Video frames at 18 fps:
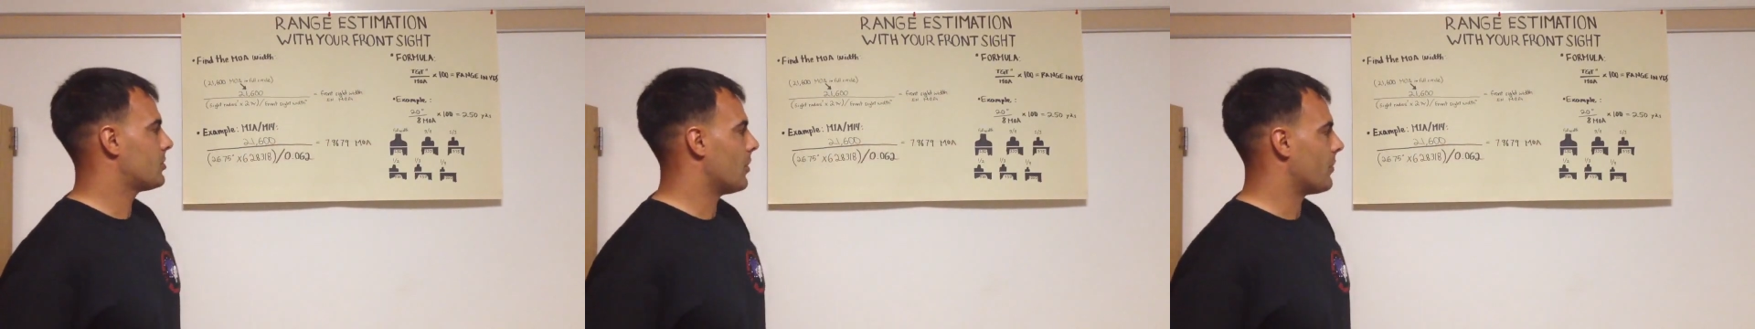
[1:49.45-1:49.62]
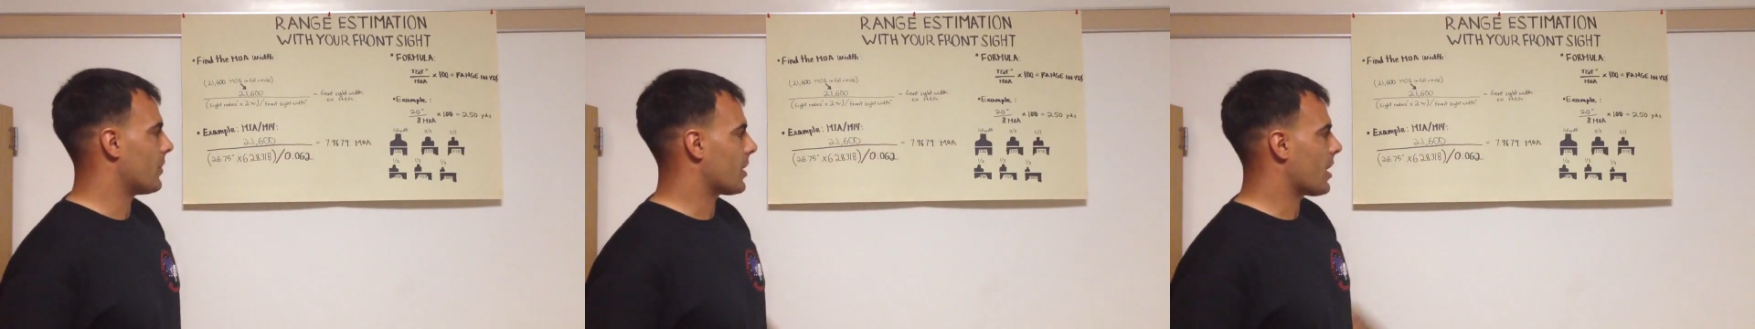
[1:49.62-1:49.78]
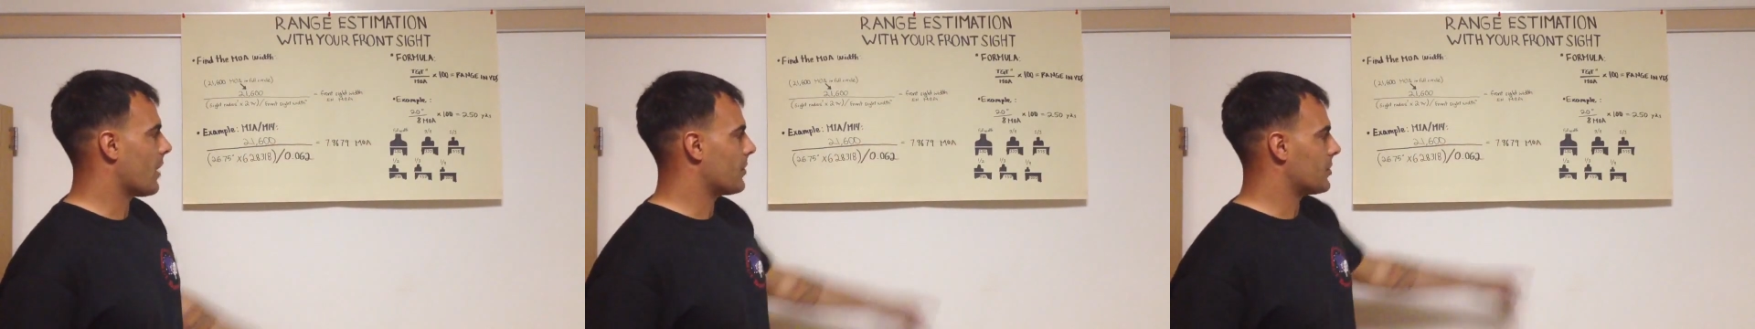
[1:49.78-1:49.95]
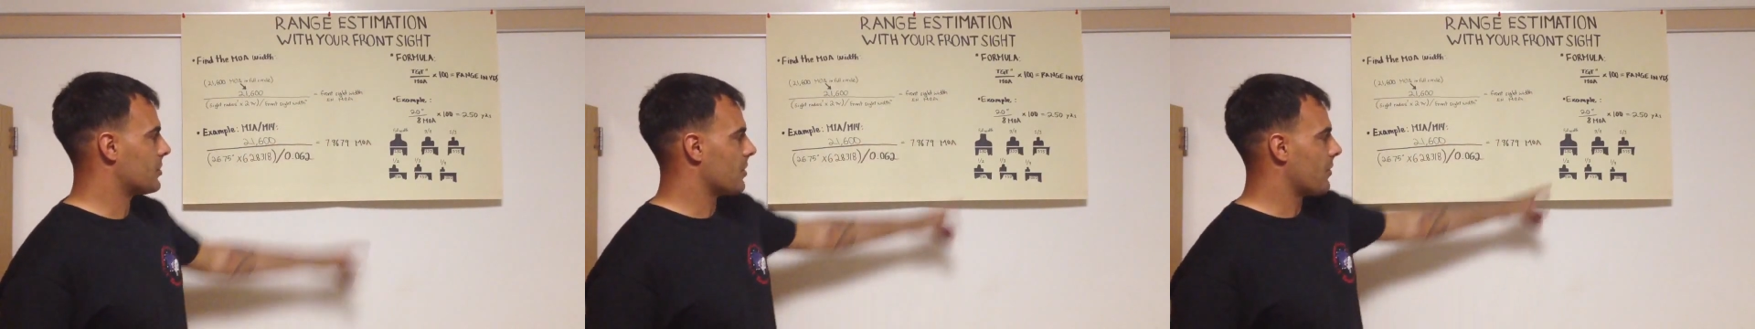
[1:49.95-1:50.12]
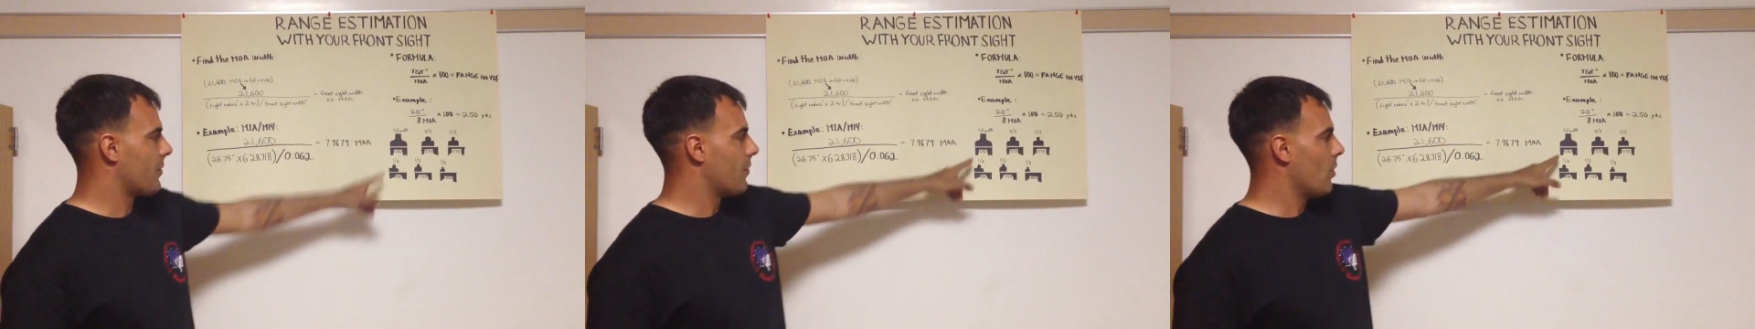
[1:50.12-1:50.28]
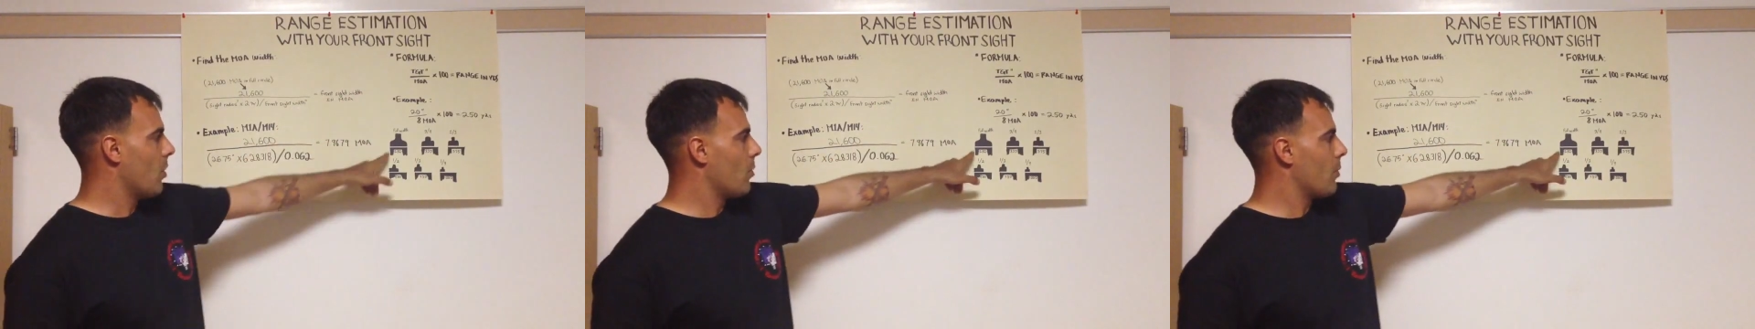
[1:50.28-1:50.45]
So if it covers the
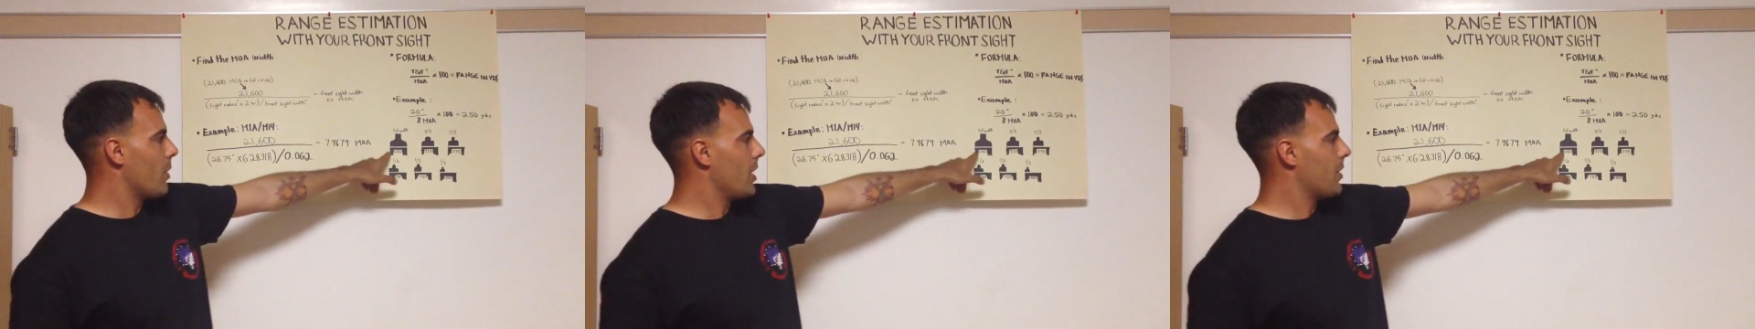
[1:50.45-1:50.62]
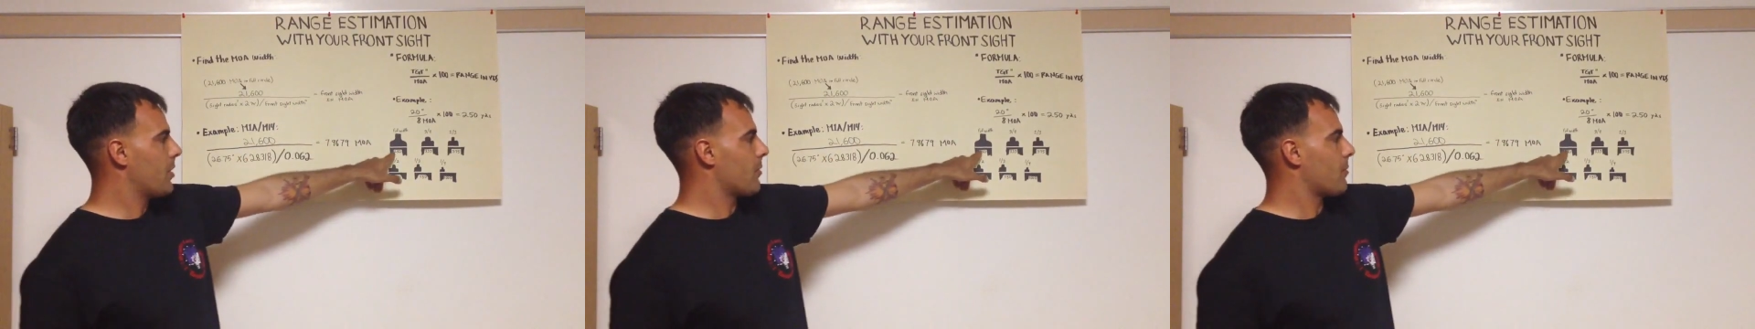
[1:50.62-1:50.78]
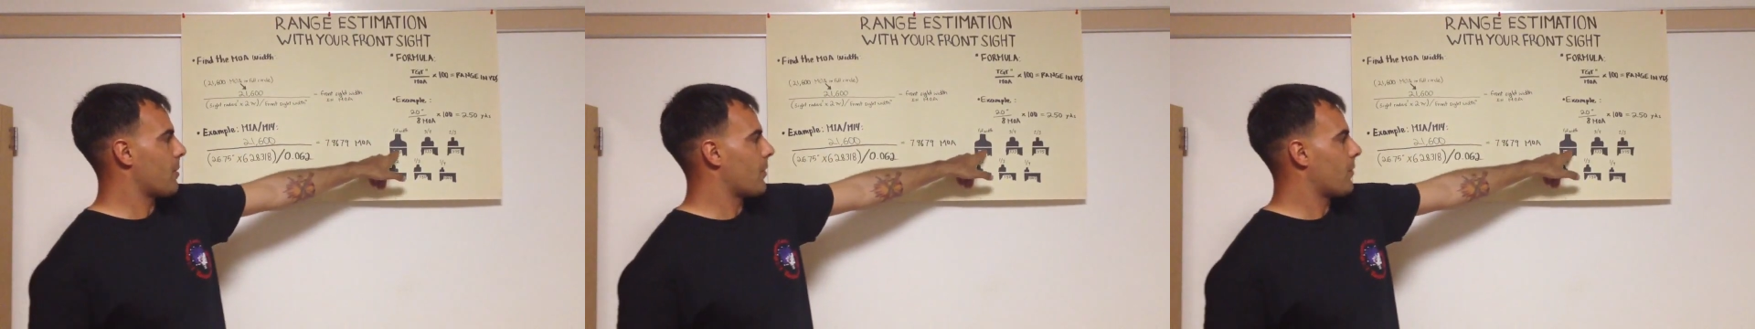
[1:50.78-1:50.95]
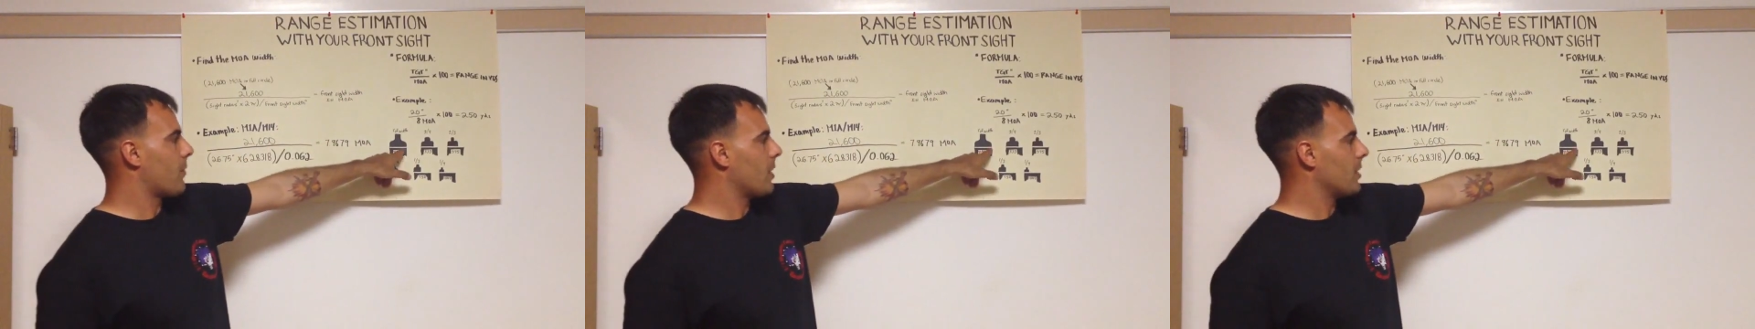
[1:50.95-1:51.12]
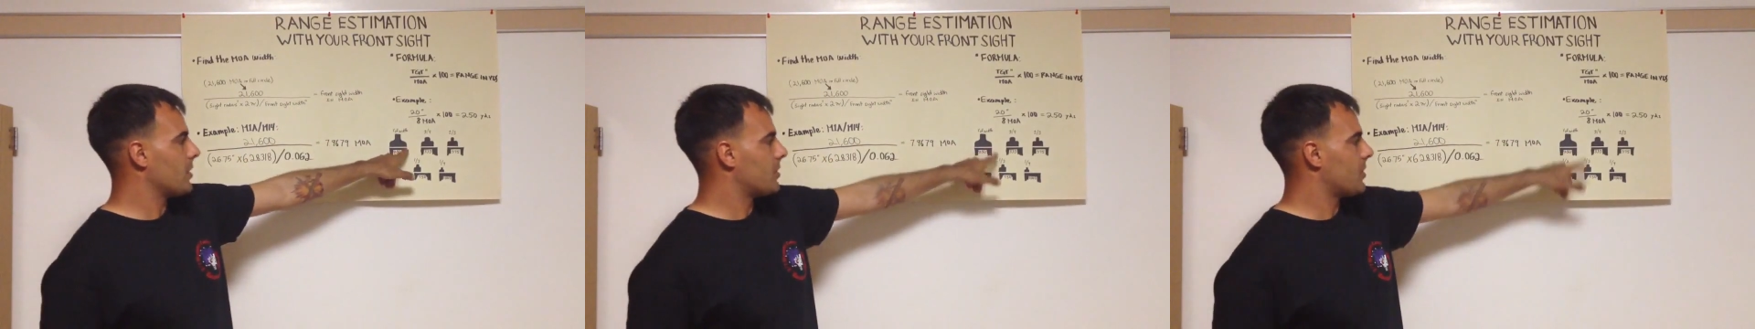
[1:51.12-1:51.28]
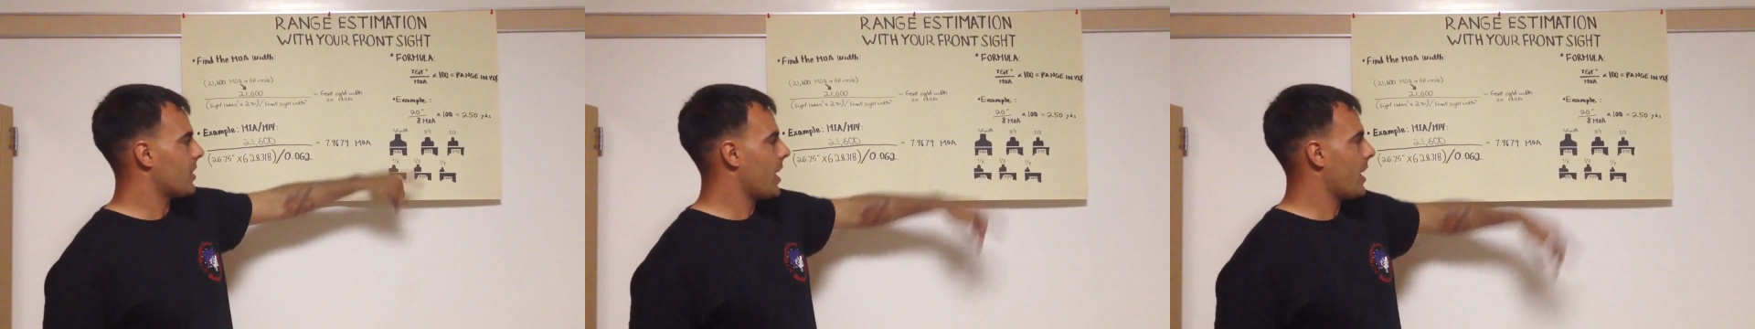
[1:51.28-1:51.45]
full width of my
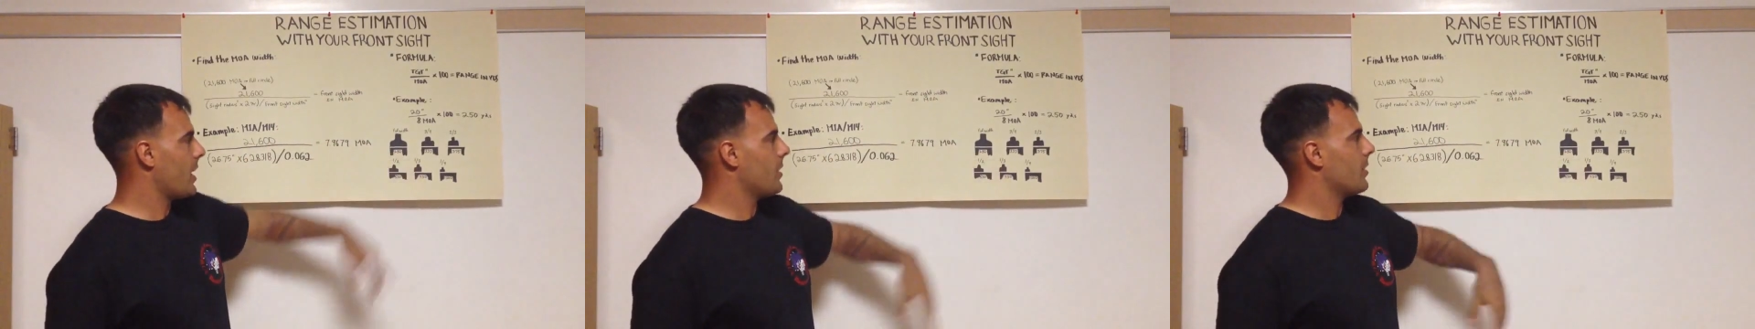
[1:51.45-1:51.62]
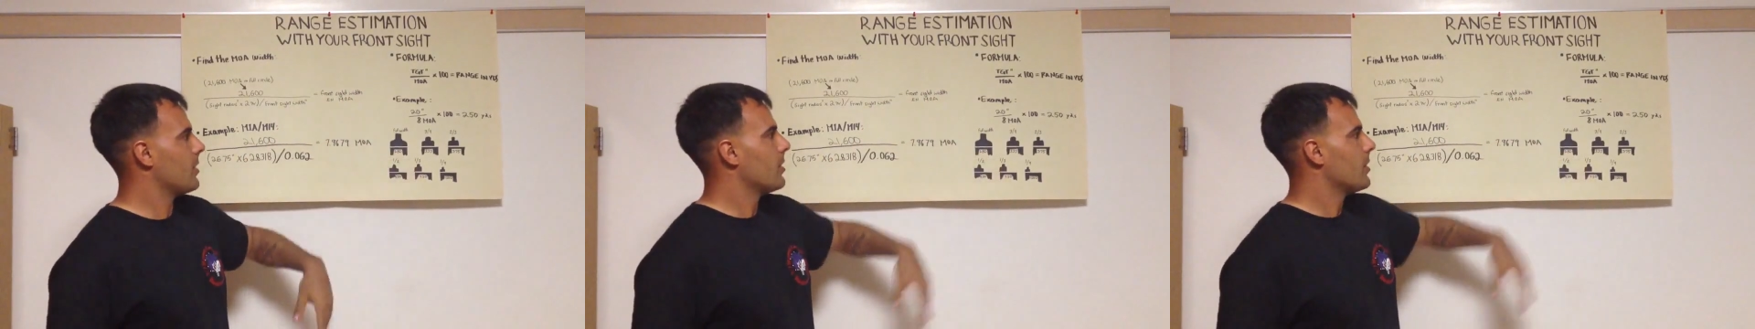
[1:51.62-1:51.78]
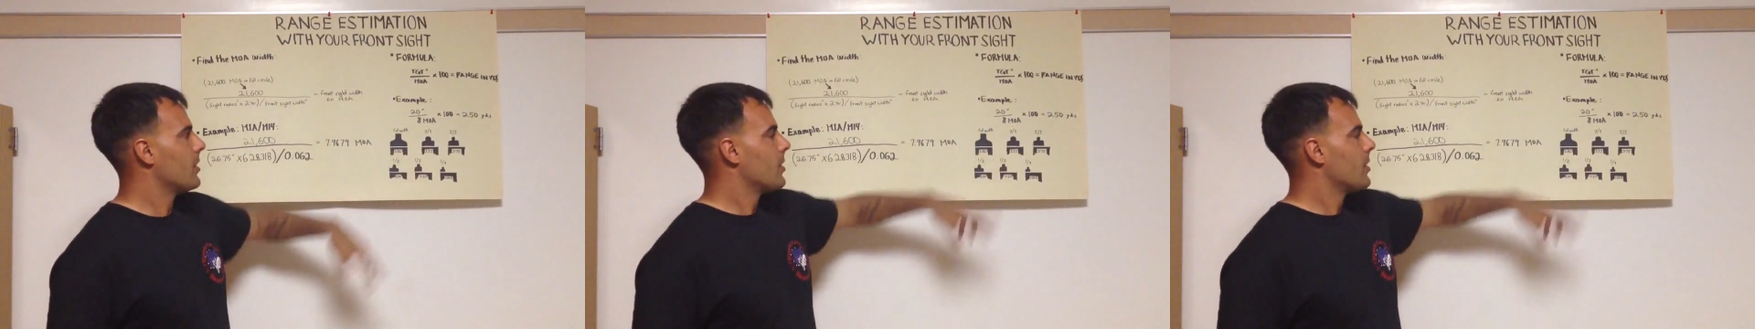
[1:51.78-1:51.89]
front sight,